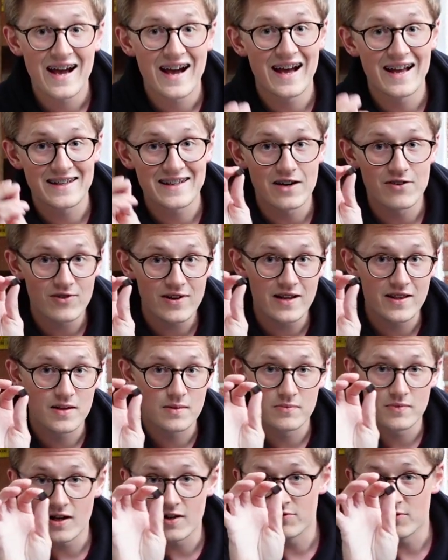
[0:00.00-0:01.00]
I'd get rid of
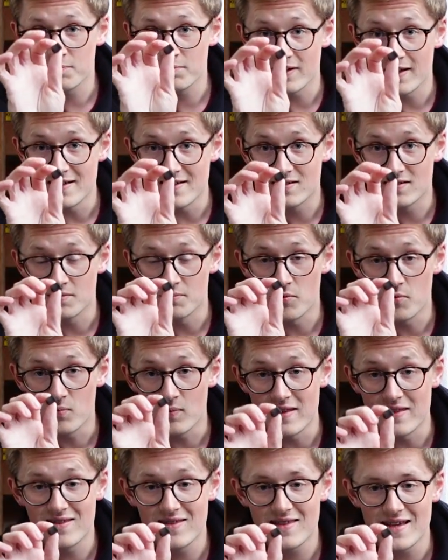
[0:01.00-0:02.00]
them and replace them
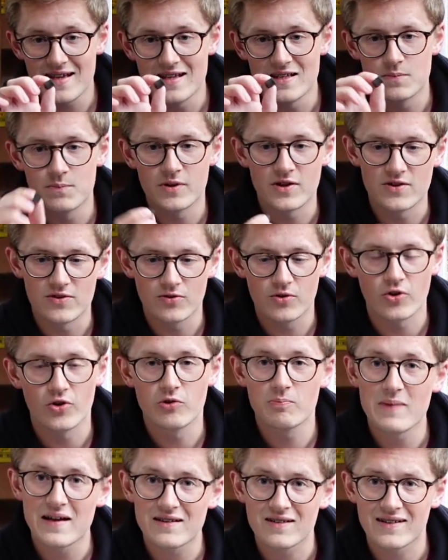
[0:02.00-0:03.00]
with these, because of
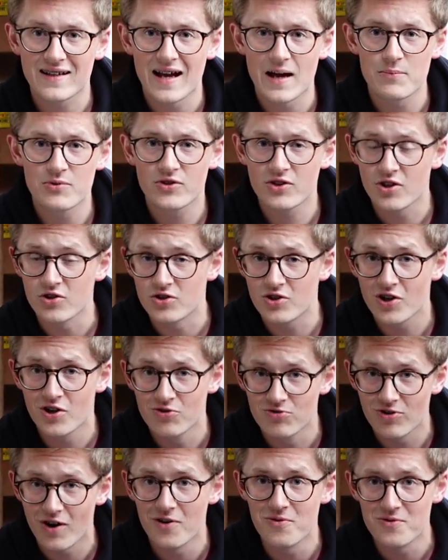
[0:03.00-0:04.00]
course metal caps can
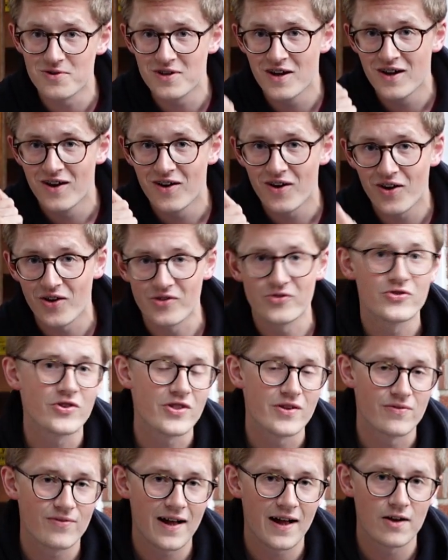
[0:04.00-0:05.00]
corrode onto
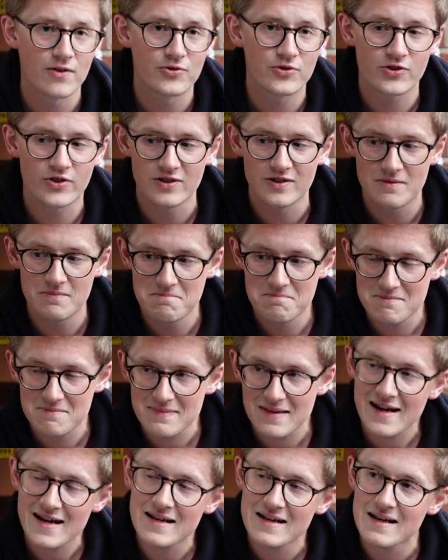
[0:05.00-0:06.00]
the valves, so you
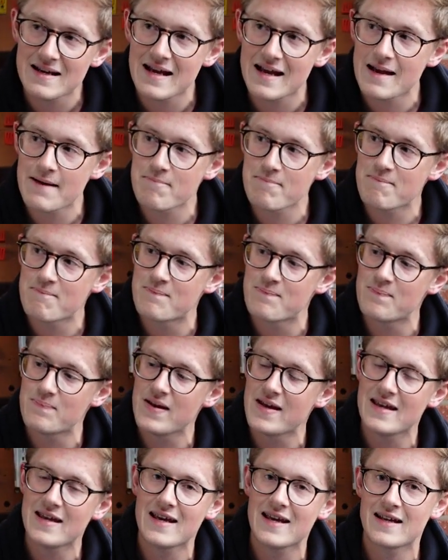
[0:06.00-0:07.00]
might
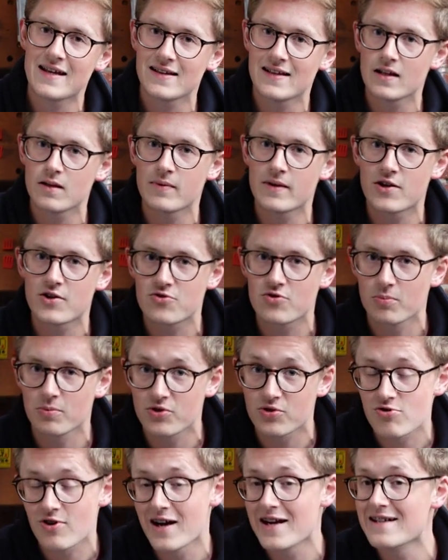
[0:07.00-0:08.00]
be in a little bit of trouble
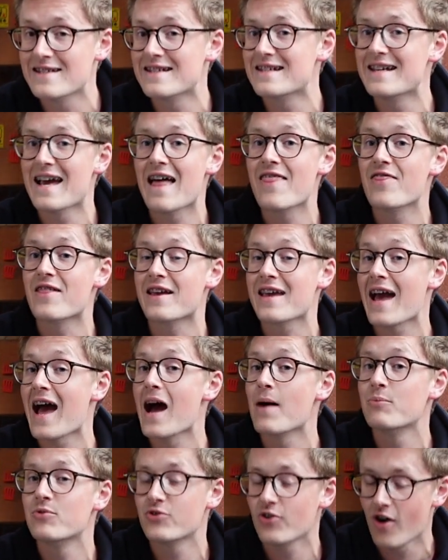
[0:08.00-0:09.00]
trying to get the
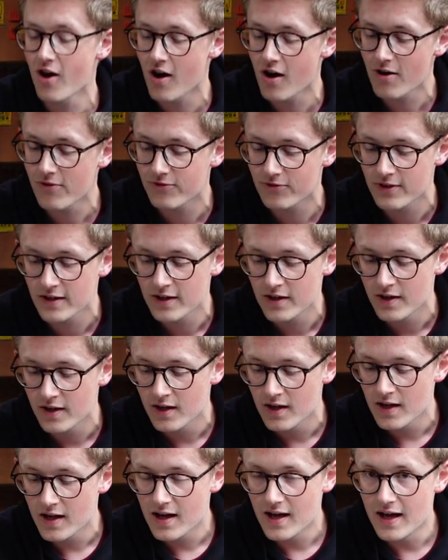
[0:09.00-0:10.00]
caps off,
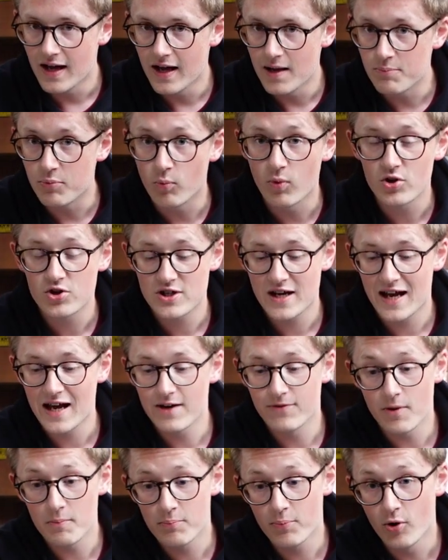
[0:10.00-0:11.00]
but once you
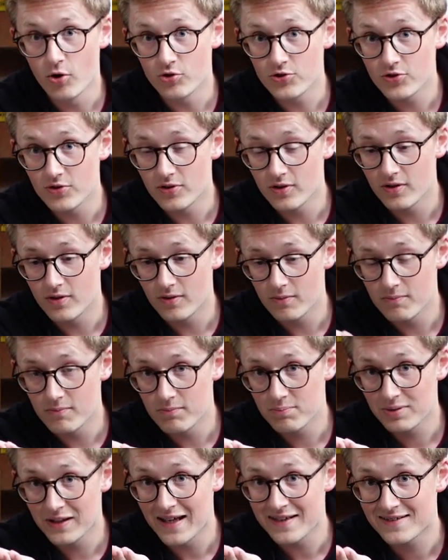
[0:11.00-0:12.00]
have, put
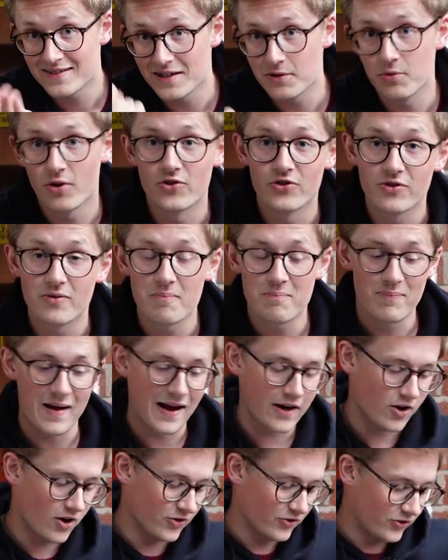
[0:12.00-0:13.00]
plastic ones
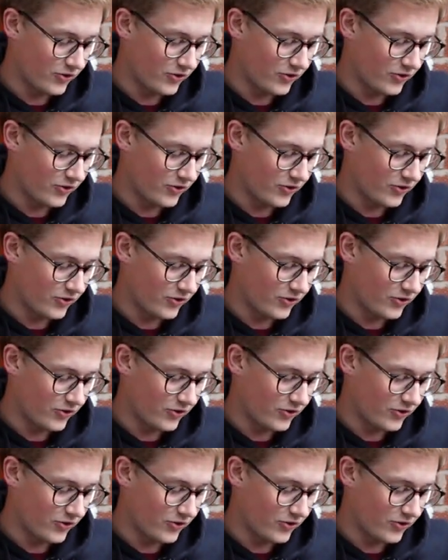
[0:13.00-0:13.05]
back on.